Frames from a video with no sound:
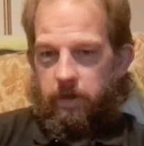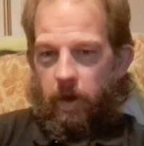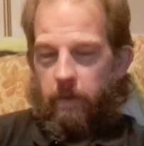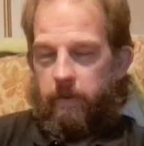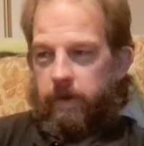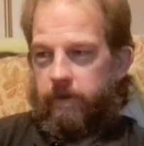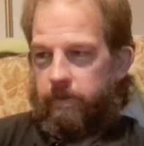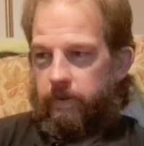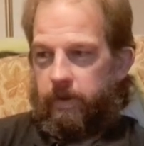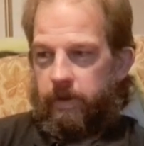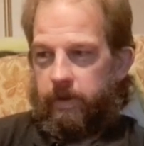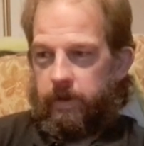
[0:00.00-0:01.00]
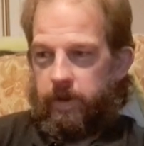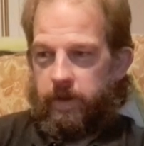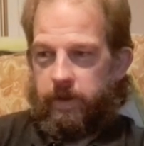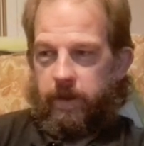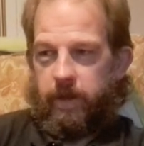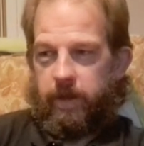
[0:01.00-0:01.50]
Thomas was
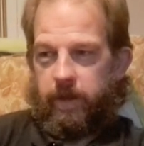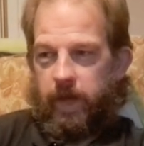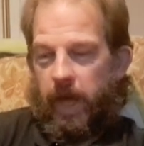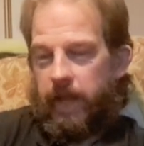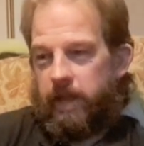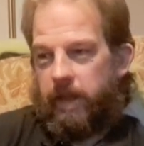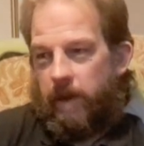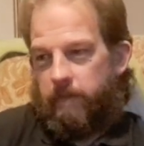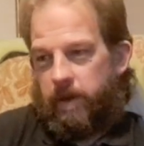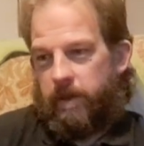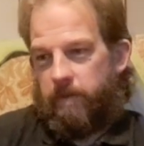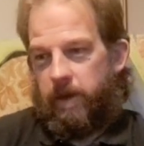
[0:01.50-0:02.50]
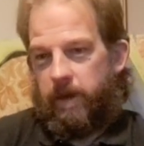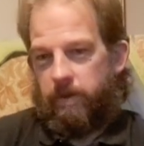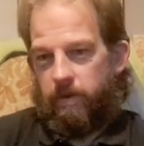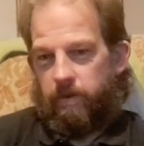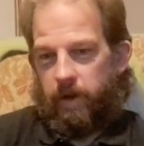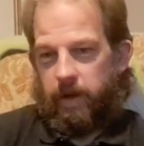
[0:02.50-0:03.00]
considered Ken and Debbie to be
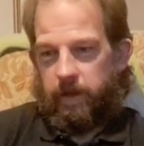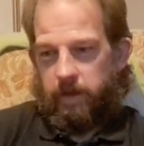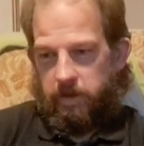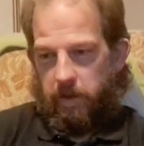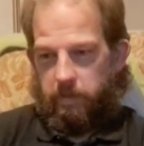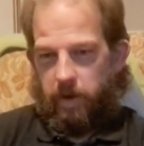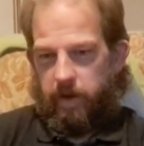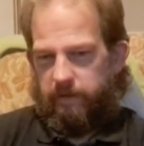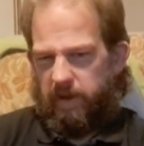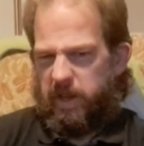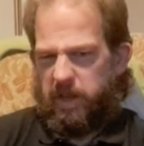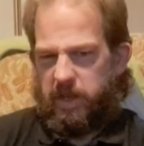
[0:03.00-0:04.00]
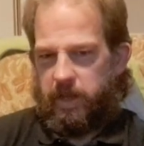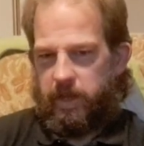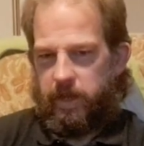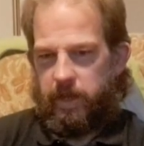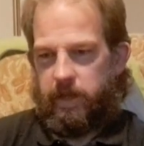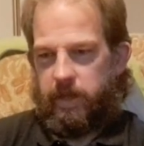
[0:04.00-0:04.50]
sort of like some kind of like
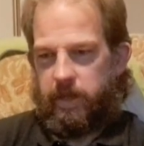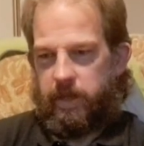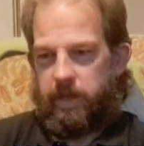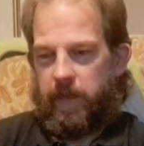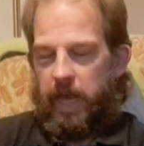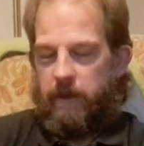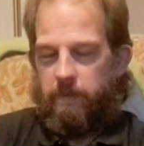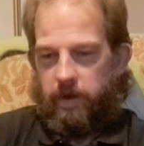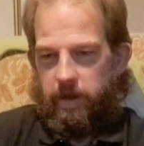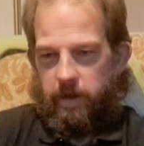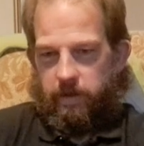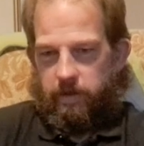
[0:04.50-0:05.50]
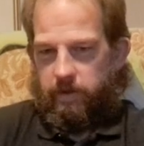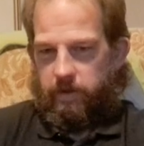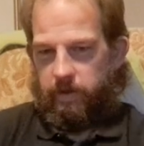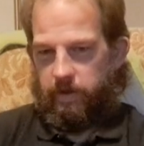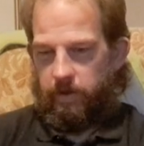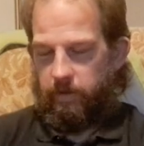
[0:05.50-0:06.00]

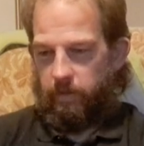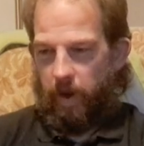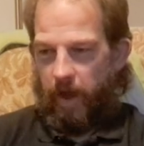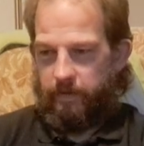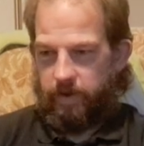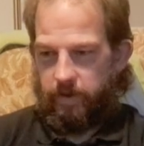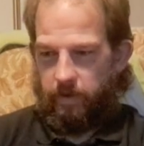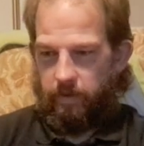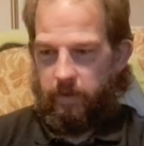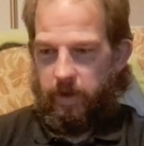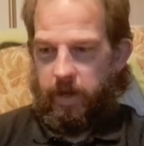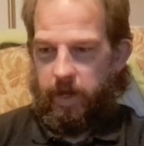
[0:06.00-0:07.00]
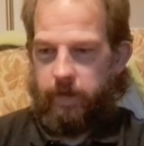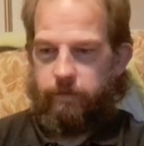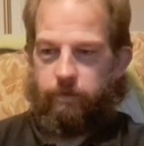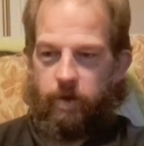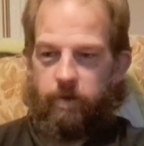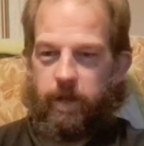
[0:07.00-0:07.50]
demons or whatever, sort of
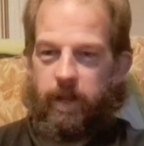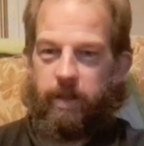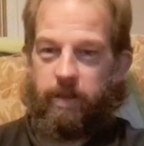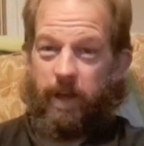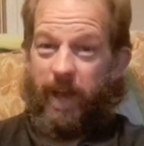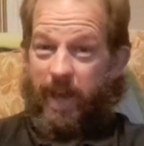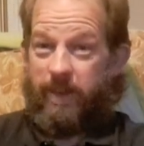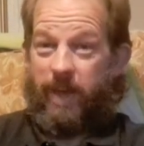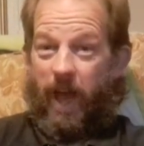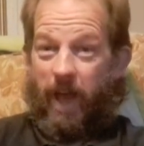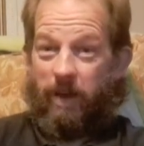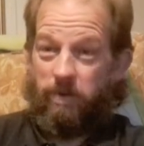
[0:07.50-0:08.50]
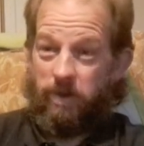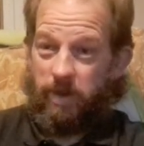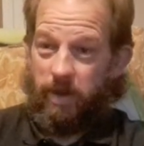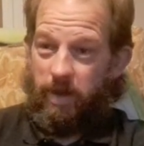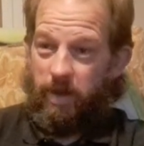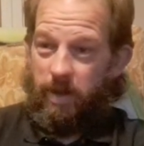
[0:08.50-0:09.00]
intruding into his house,
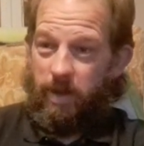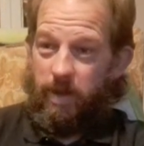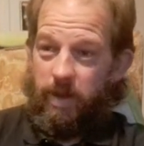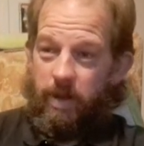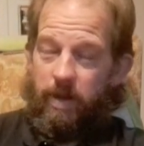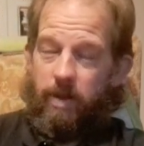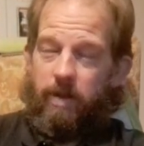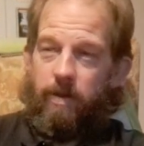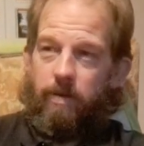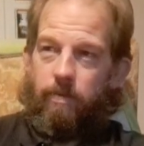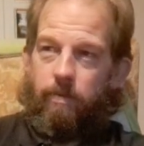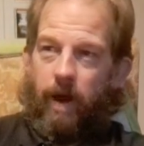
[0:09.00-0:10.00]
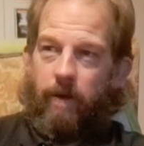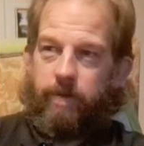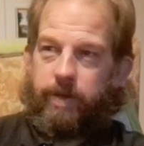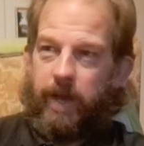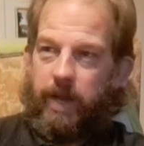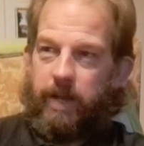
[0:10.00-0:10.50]

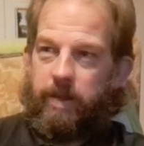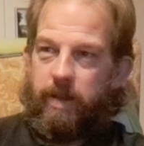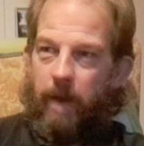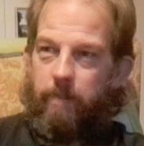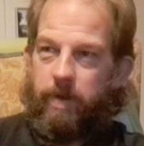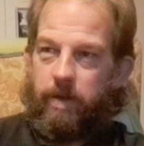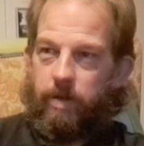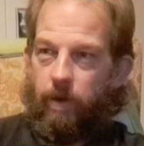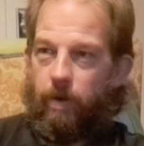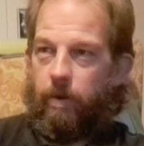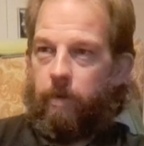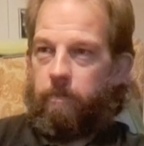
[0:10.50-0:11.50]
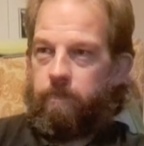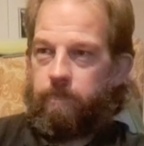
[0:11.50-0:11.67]
whereas Ken and Debbie saw